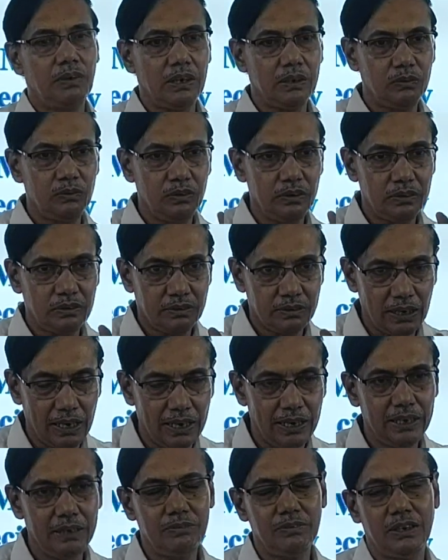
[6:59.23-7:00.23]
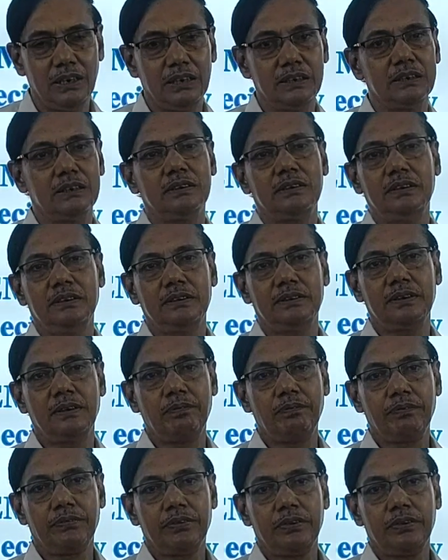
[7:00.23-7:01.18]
per unit time, and other things.